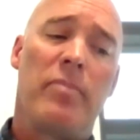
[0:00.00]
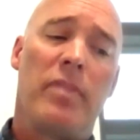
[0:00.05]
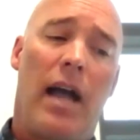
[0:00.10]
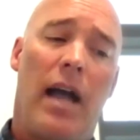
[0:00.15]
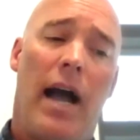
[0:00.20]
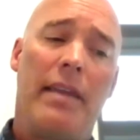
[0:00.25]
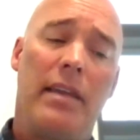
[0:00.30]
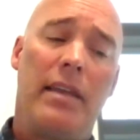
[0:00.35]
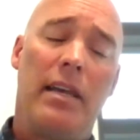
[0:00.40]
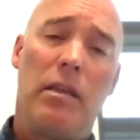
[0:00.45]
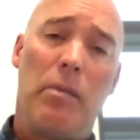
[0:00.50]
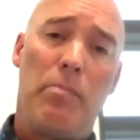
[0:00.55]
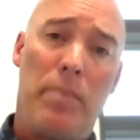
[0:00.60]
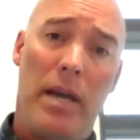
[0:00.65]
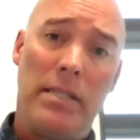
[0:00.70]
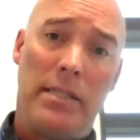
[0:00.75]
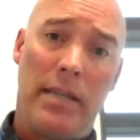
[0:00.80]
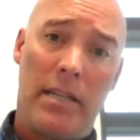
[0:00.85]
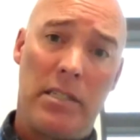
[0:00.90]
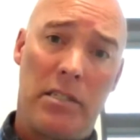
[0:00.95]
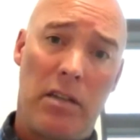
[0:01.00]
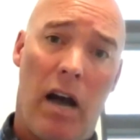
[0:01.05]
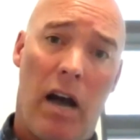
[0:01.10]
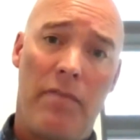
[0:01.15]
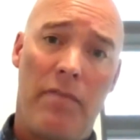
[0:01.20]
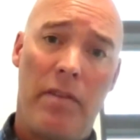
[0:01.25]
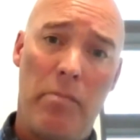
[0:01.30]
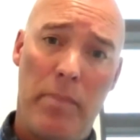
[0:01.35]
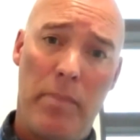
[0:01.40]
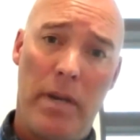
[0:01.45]
I think the piece that is
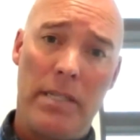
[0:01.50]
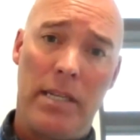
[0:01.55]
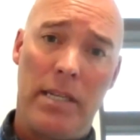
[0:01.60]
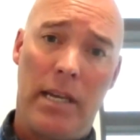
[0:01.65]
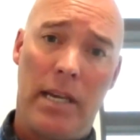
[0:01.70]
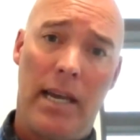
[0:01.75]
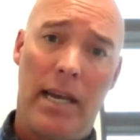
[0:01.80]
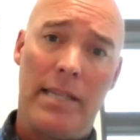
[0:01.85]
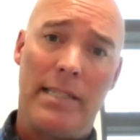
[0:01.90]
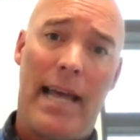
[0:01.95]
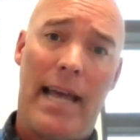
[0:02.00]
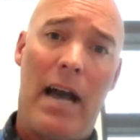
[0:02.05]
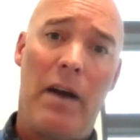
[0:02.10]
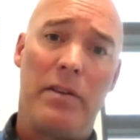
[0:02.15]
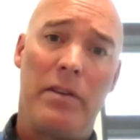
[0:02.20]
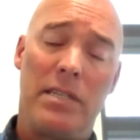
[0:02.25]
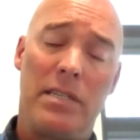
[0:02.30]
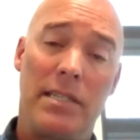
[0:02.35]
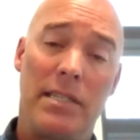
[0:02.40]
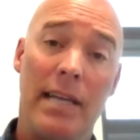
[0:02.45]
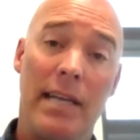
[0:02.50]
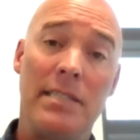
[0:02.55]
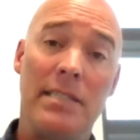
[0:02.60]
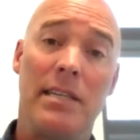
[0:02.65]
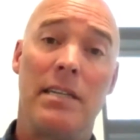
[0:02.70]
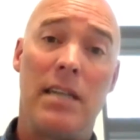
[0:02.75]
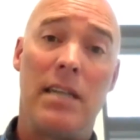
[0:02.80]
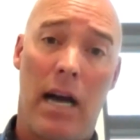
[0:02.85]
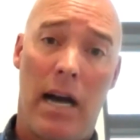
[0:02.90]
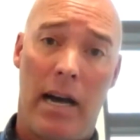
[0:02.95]
often missing is how to
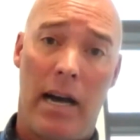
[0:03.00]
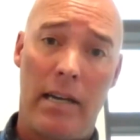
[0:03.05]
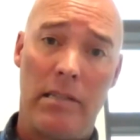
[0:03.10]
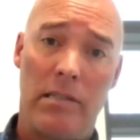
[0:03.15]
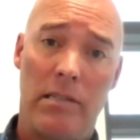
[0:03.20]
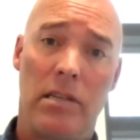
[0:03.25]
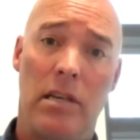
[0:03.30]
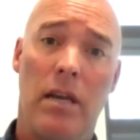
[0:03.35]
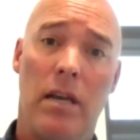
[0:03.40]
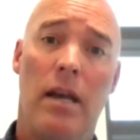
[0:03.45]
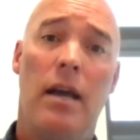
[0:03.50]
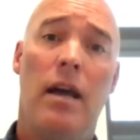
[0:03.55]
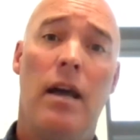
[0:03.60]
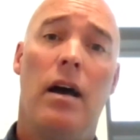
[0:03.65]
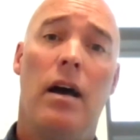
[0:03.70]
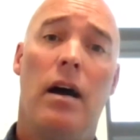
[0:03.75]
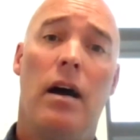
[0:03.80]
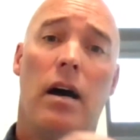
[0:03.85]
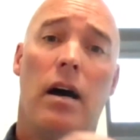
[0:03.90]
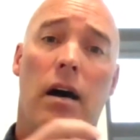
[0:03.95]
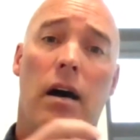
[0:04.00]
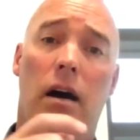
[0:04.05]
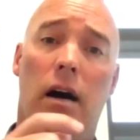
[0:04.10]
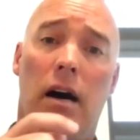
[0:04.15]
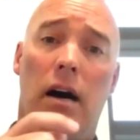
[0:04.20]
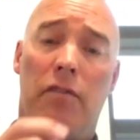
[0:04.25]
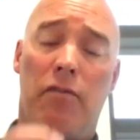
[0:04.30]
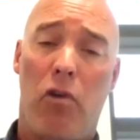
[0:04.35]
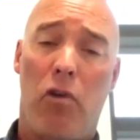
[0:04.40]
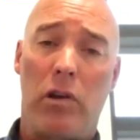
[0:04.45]
sensitize
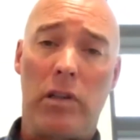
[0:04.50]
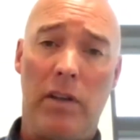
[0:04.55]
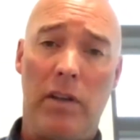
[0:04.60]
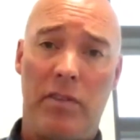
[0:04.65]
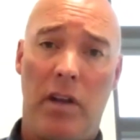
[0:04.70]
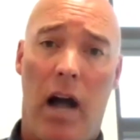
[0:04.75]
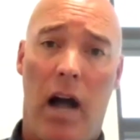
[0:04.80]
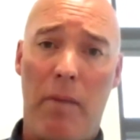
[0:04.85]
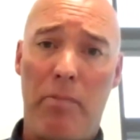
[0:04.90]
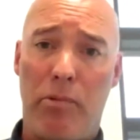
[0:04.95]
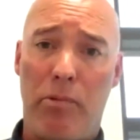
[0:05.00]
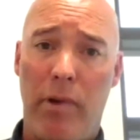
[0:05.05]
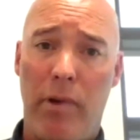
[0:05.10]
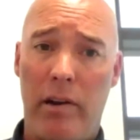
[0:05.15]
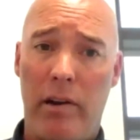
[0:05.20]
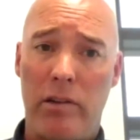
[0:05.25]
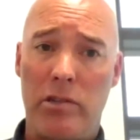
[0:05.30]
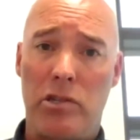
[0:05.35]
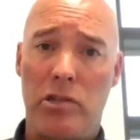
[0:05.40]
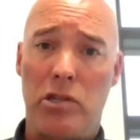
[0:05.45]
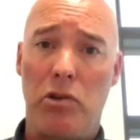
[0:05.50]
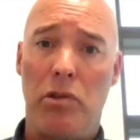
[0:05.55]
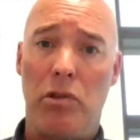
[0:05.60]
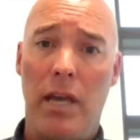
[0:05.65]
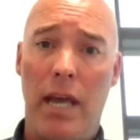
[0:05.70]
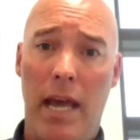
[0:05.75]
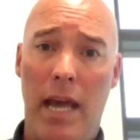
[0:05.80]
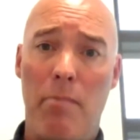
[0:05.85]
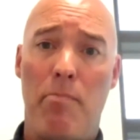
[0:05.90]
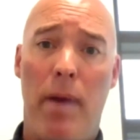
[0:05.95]
forklift operators to
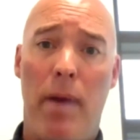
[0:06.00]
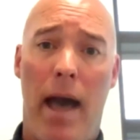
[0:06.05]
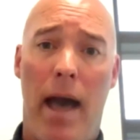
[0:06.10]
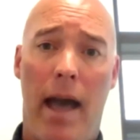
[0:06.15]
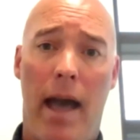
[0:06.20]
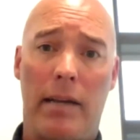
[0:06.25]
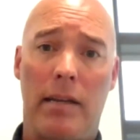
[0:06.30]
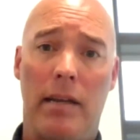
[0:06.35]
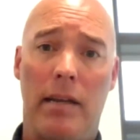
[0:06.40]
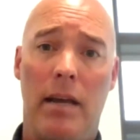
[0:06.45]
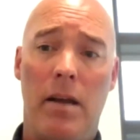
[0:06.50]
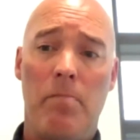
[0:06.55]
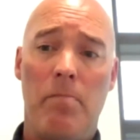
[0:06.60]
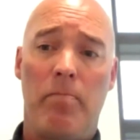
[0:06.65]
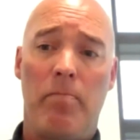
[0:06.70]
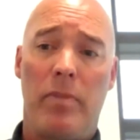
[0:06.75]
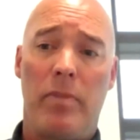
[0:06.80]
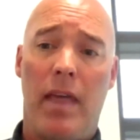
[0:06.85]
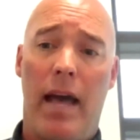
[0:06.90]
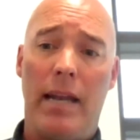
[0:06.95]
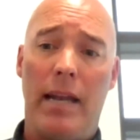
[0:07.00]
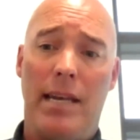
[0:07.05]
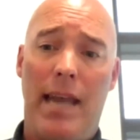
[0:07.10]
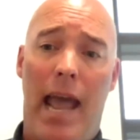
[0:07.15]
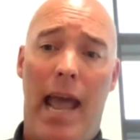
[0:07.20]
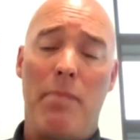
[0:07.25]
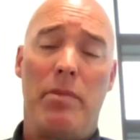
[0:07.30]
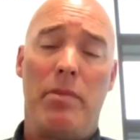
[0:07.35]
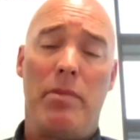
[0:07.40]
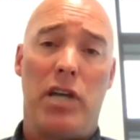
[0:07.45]
the impact that
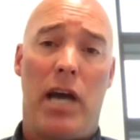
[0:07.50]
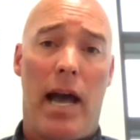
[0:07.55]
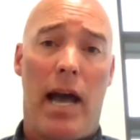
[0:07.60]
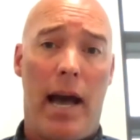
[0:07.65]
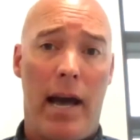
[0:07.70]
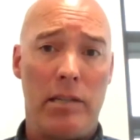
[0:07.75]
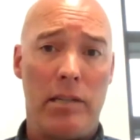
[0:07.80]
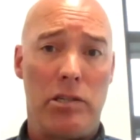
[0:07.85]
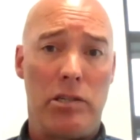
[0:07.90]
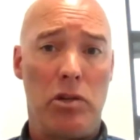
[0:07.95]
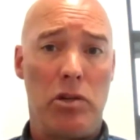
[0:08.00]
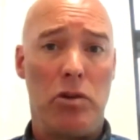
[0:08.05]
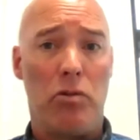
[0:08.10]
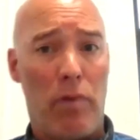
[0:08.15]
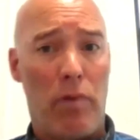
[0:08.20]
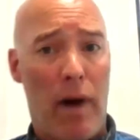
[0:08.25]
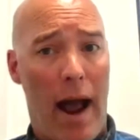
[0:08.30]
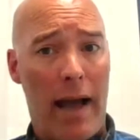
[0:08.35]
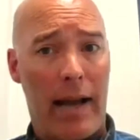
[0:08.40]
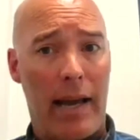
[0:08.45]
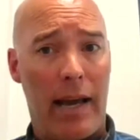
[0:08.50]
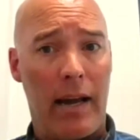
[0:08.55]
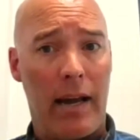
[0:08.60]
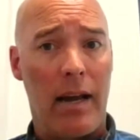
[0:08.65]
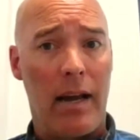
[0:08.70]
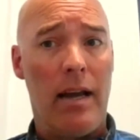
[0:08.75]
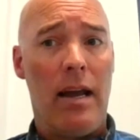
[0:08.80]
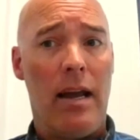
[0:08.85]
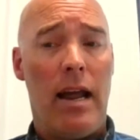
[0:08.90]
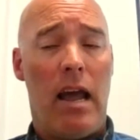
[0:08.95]
damage has to racking.